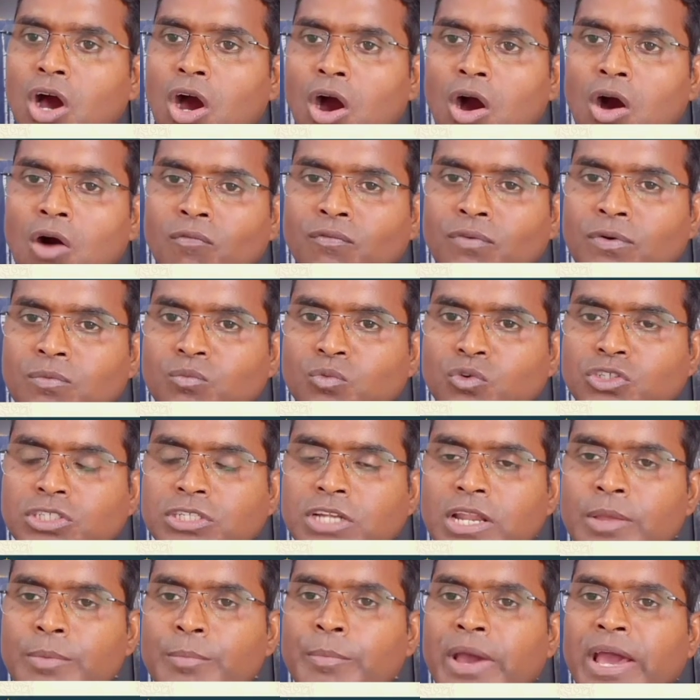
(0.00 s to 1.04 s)
of
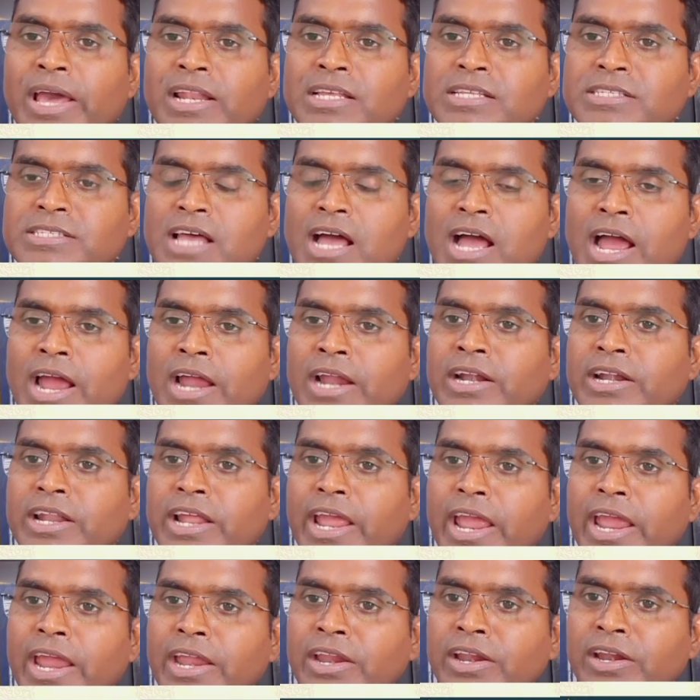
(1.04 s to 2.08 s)
Muslim Marriage Act
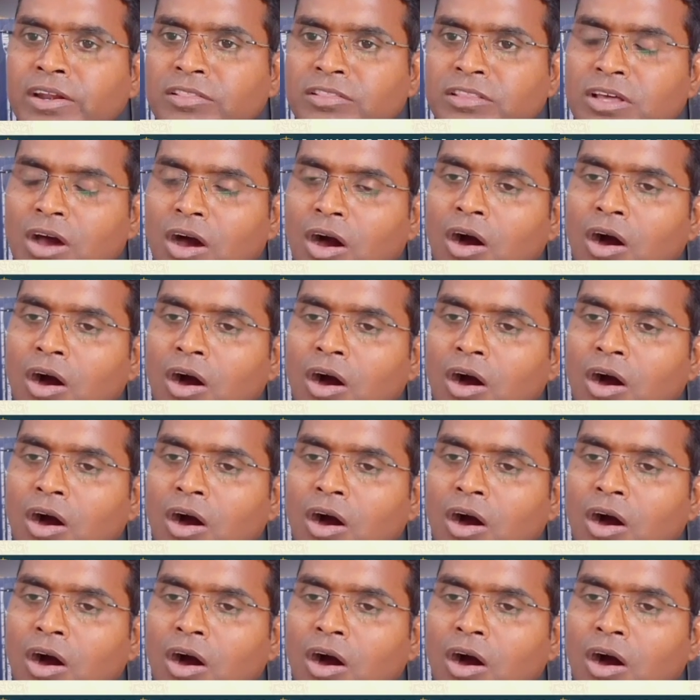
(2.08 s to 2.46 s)
8th